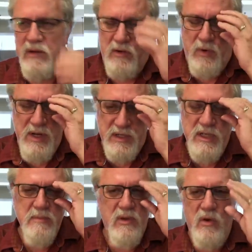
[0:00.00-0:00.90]

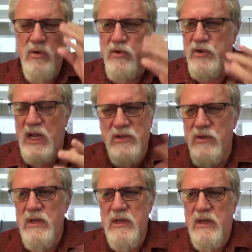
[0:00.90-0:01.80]
criticism, no
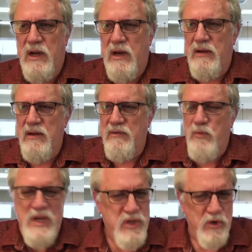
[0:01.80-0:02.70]
textual
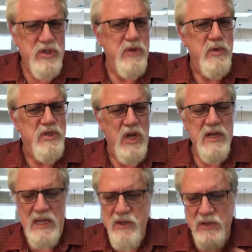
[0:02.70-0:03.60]
research that was
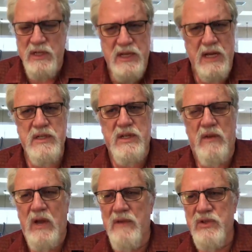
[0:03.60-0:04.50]
done into the text
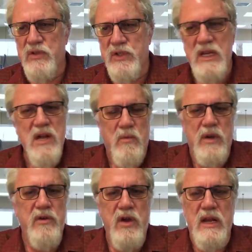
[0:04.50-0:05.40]
of Hafs to see
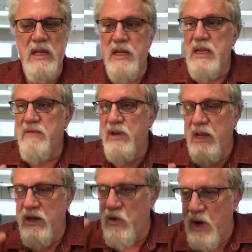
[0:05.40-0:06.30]
whether or not it even
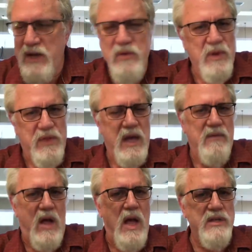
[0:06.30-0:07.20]
equated with that
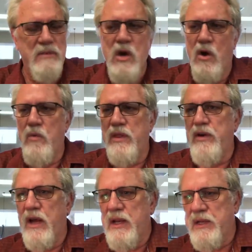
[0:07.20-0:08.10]
of Asim, or whether or
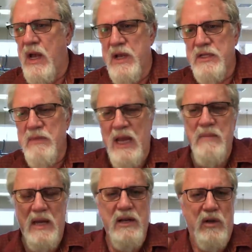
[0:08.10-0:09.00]
not Asim
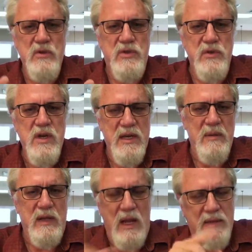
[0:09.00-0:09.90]
came any close to
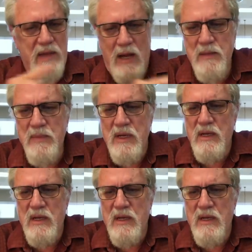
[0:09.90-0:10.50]
Ibn Ali Talib,